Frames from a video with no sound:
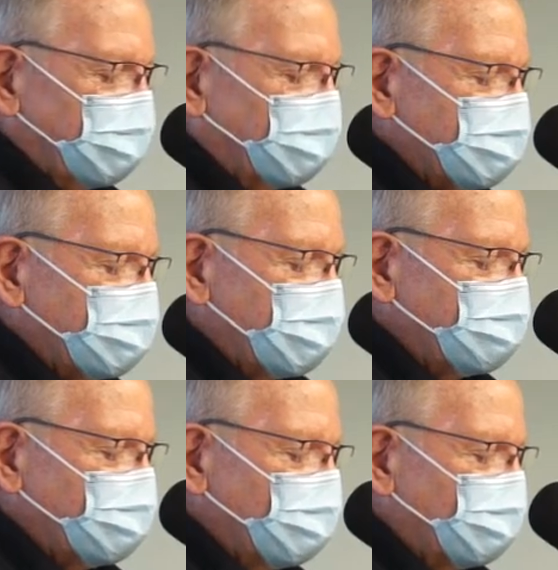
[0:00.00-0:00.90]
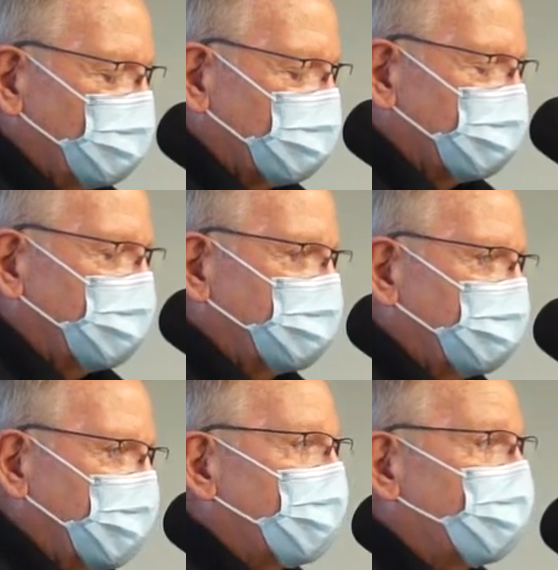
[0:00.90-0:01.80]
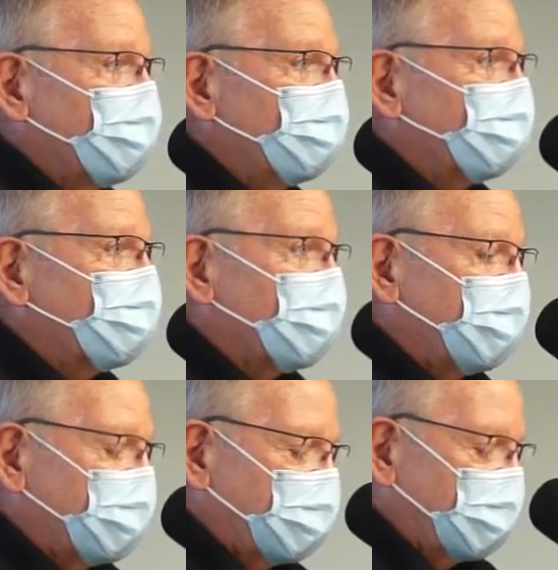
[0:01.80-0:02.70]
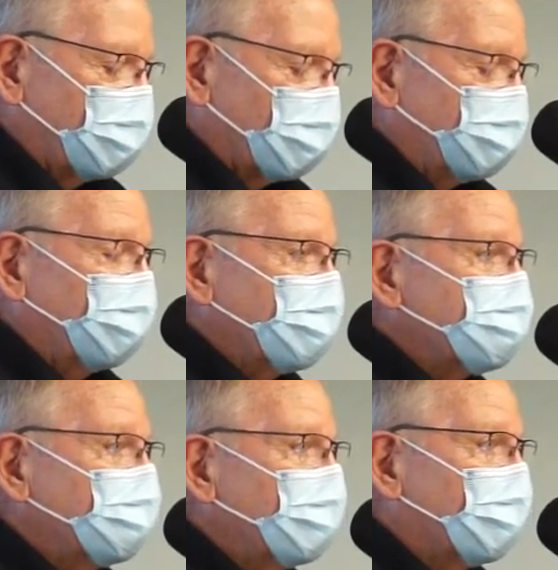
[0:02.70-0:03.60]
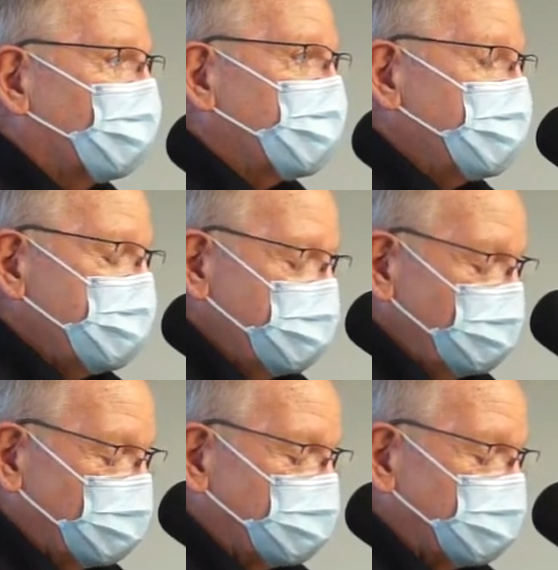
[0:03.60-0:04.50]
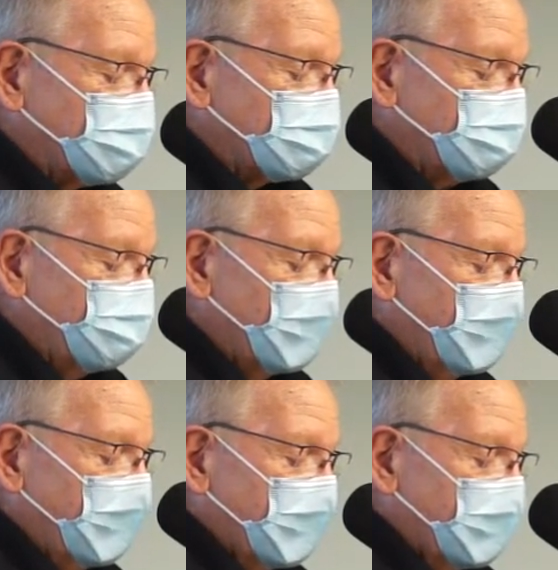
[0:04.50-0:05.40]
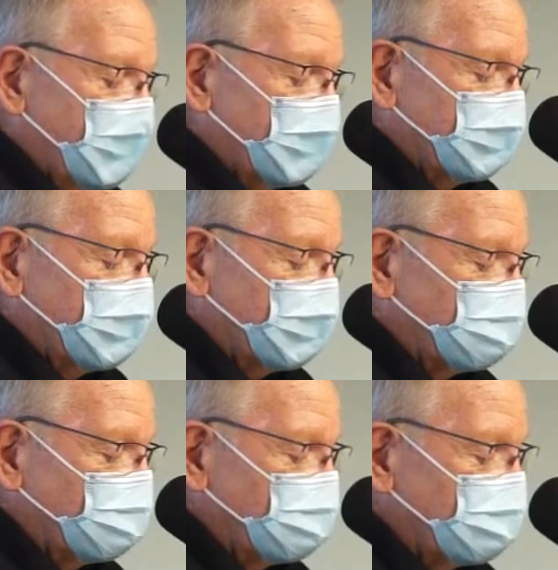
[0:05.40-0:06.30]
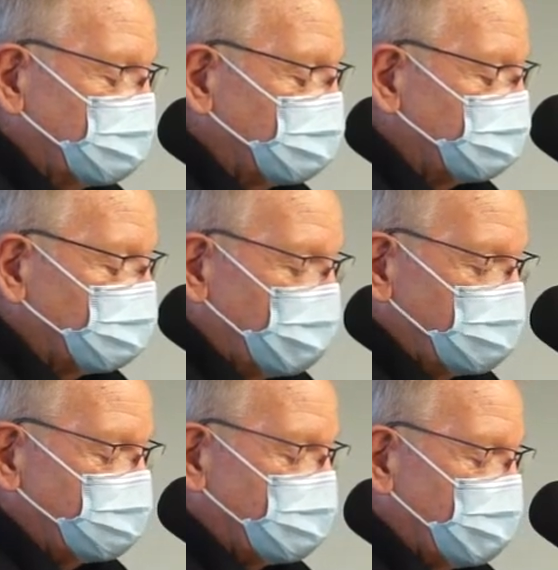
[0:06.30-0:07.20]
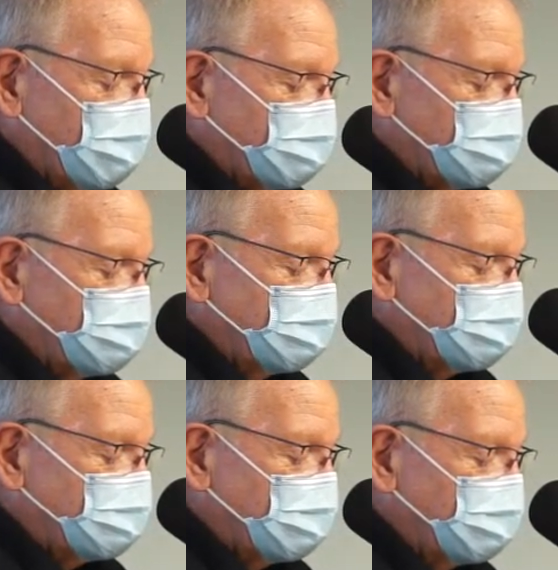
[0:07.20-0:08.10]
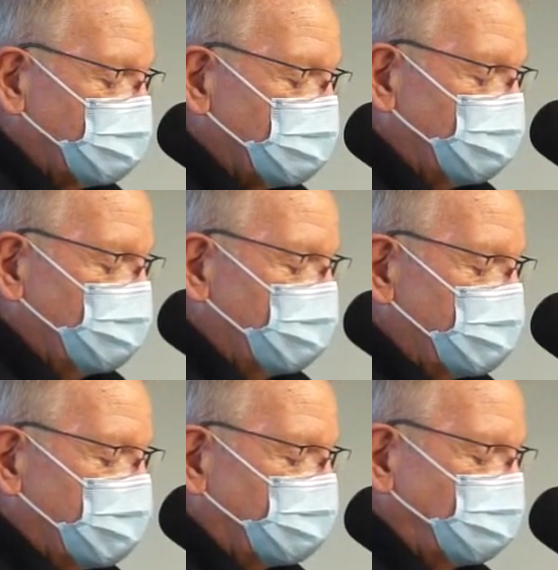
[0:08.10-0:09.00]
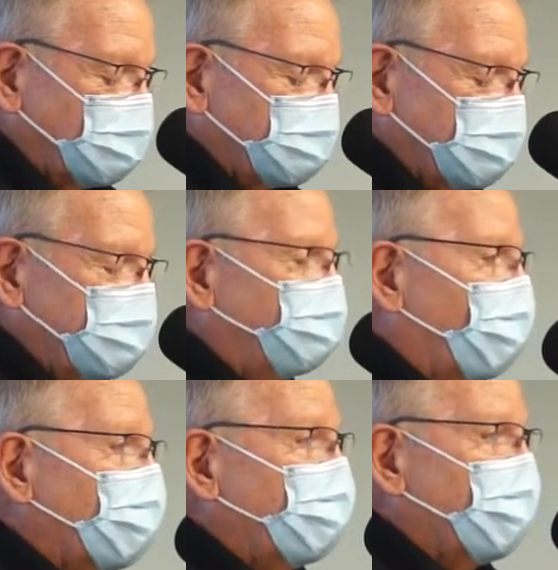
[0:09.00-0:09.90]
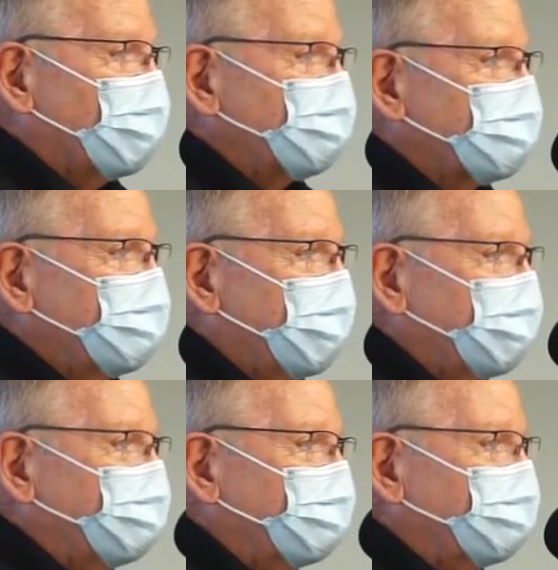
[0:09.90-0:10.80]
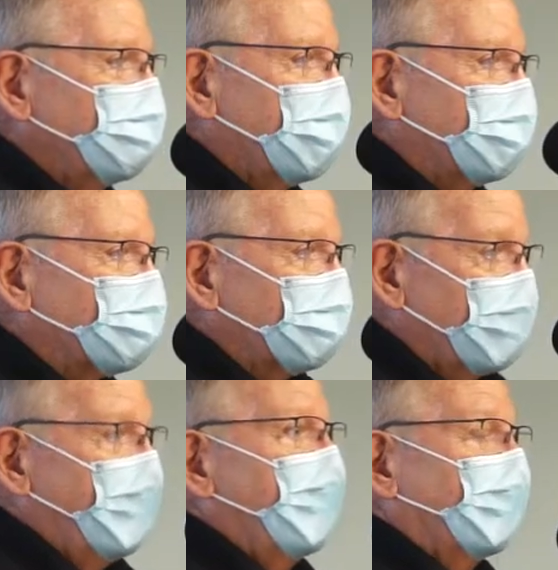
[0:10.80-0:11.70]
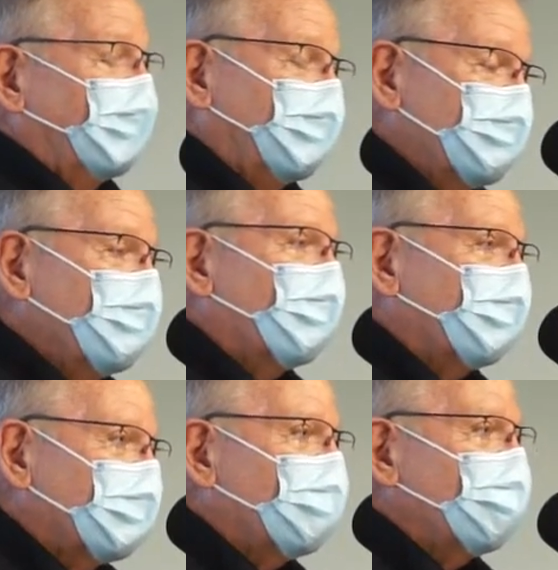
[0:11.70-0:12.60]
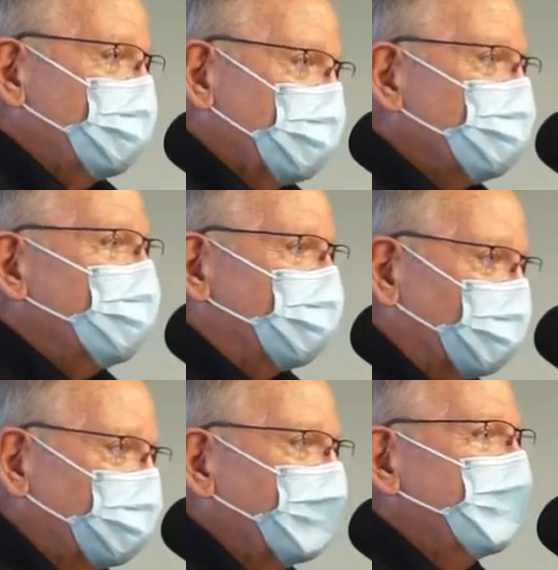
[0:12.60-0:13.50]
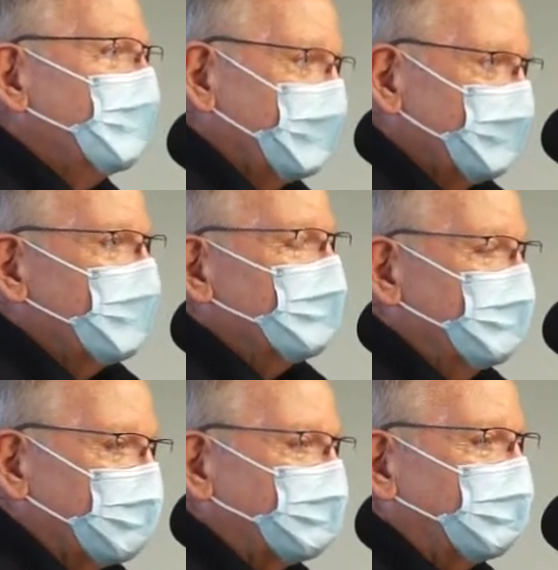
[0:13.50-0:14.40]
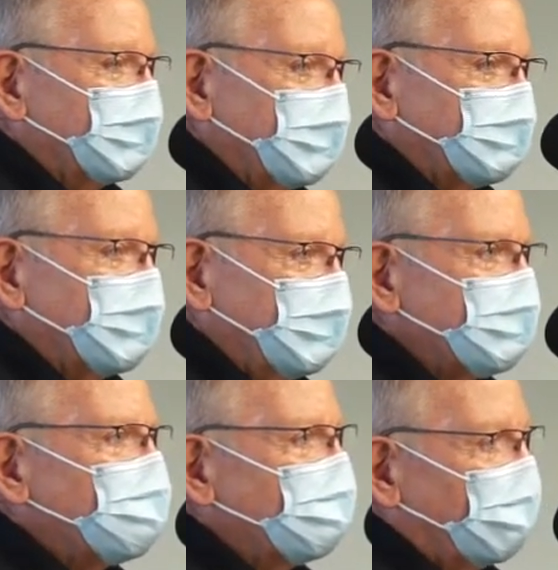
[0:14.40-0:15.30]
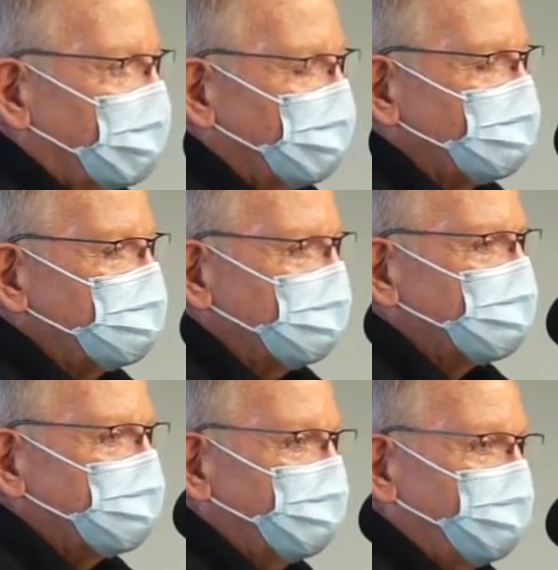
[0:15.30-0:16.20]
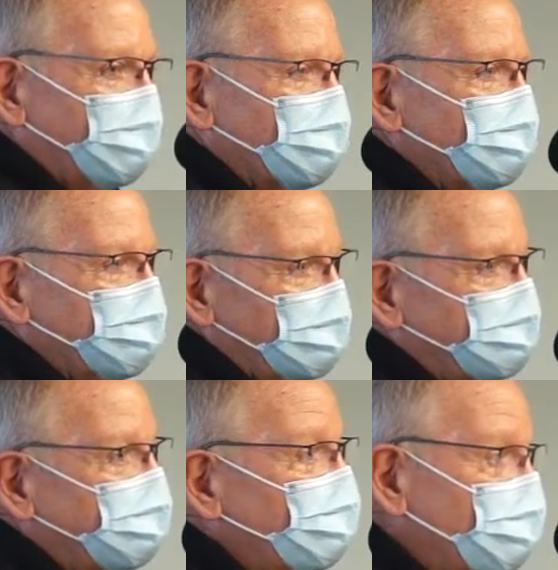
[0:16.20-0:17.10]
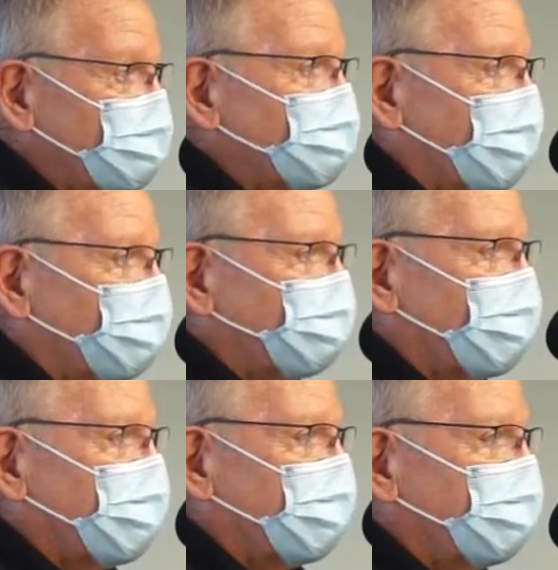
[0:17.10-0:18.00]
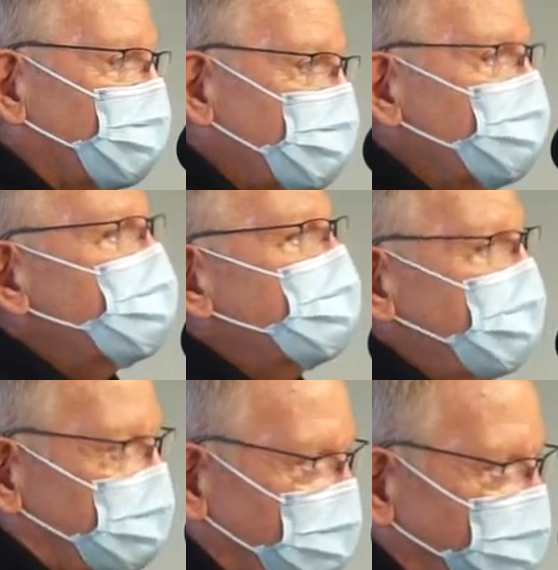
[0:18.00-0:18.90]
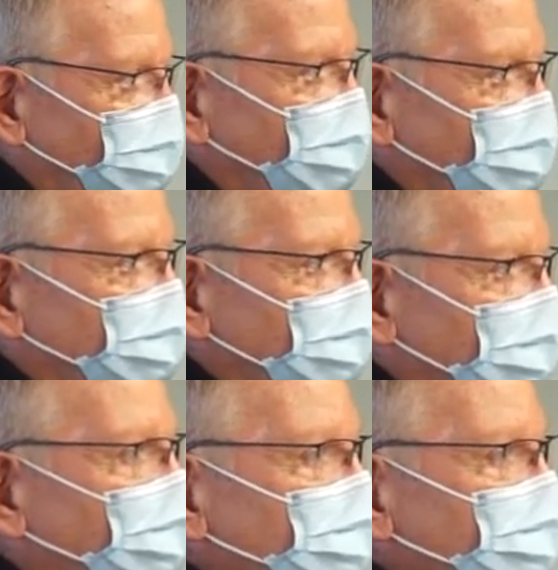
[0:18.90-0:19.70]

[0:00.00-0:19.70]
that presentation to the board and got approval to go ahead and replace our EEG system. And uh, uh, replacement cost is uh, was approved at not to exceed forty thousand nine fifty eight. So a little more than a home computer. Yeah, a little bit. But uh, it, it is going to allow us. There are some functions in some of the new software now that we couldn't get before with our